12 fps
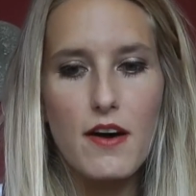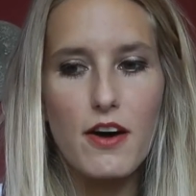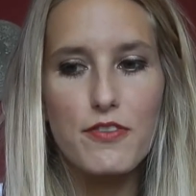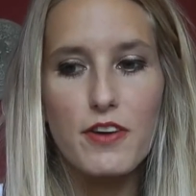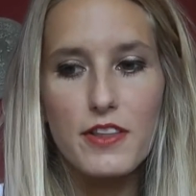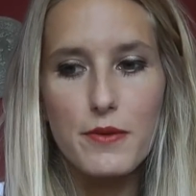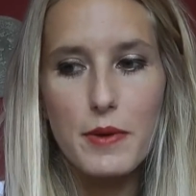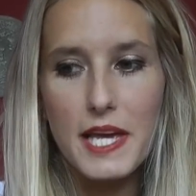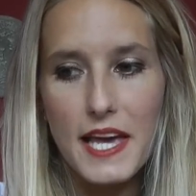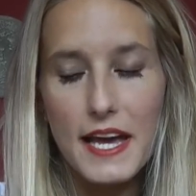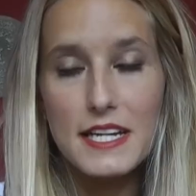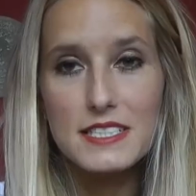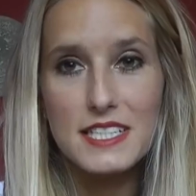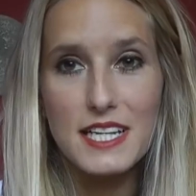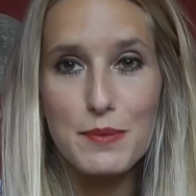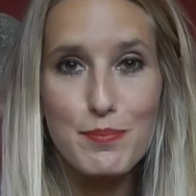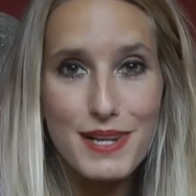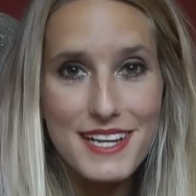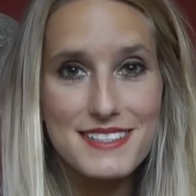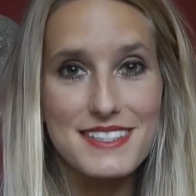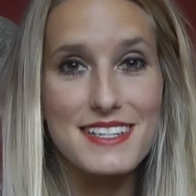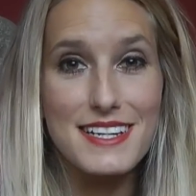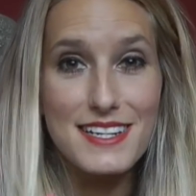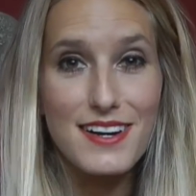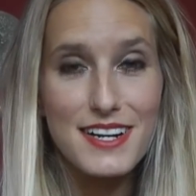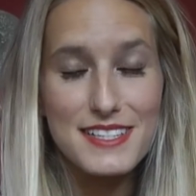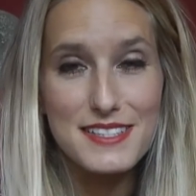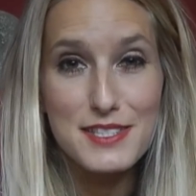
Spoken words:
I find them engaging and pleasant and nice